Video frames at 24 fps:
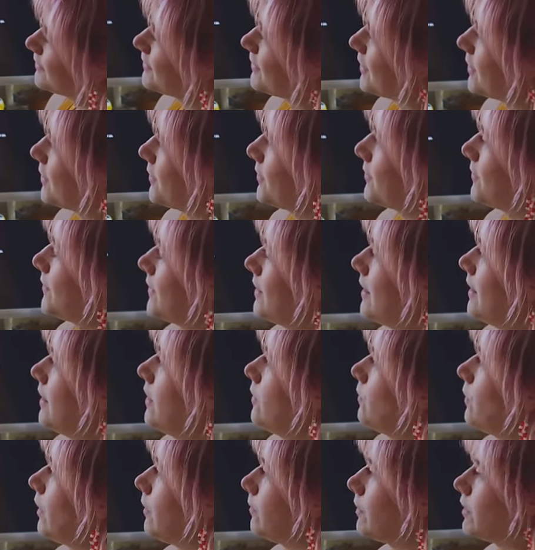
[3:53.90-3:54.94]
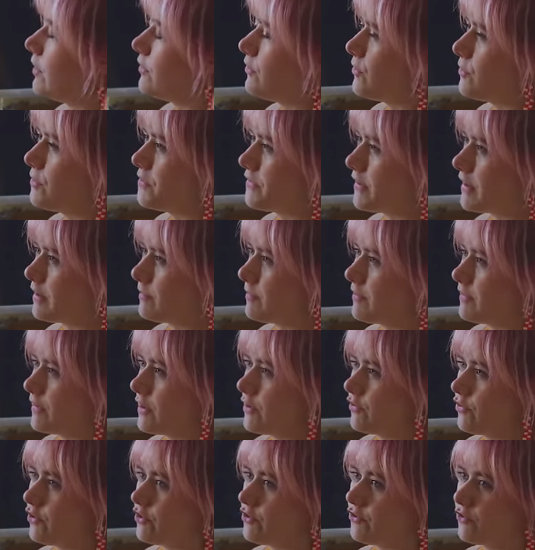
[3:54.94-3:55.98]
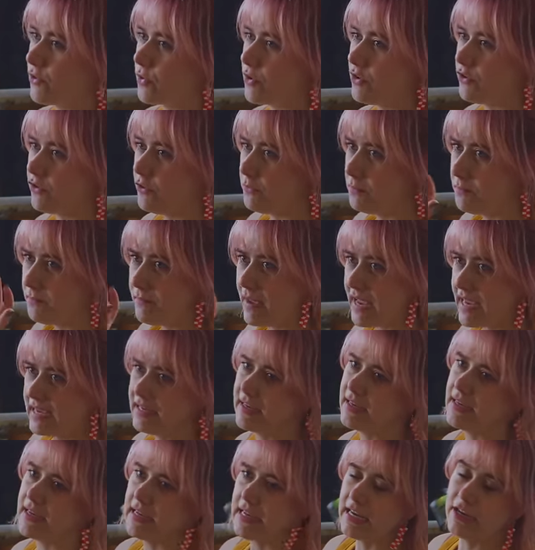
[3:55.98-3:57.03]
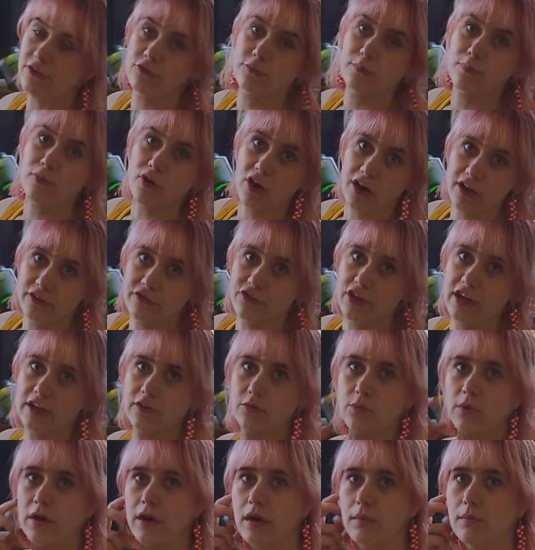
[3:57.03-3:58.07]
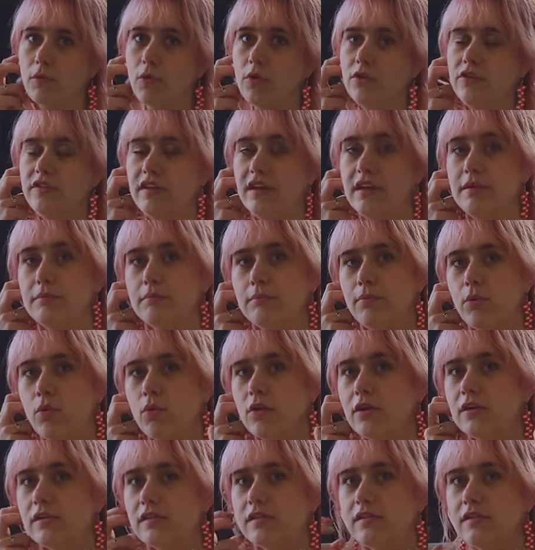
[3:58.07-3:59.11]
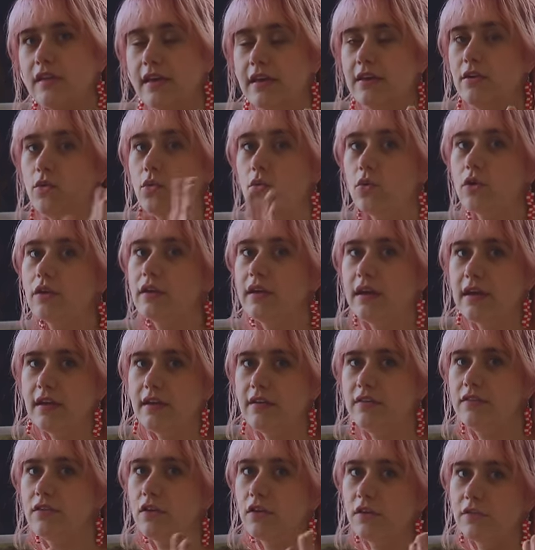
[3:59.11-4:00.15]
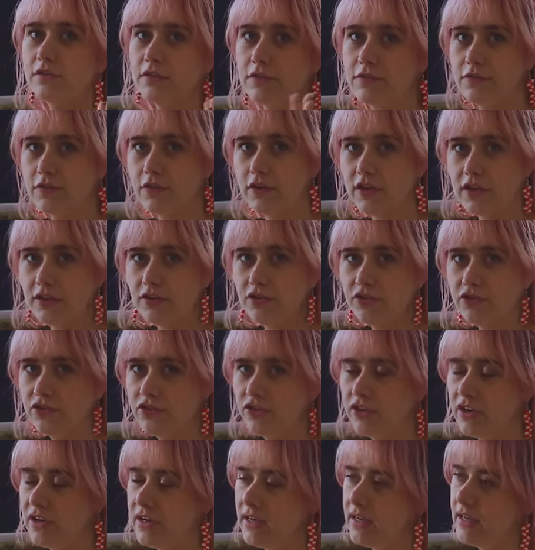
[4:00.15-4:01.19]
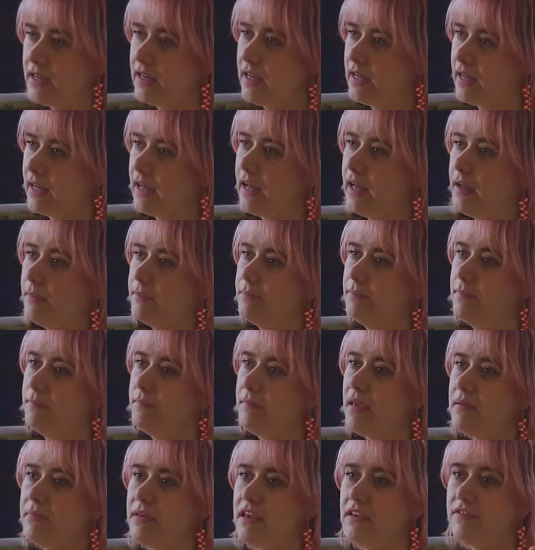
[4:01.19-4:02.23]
so what I'm going to do is that I'm essentially just going to make each project where I'm going to import and organize all of the footage, um, maybe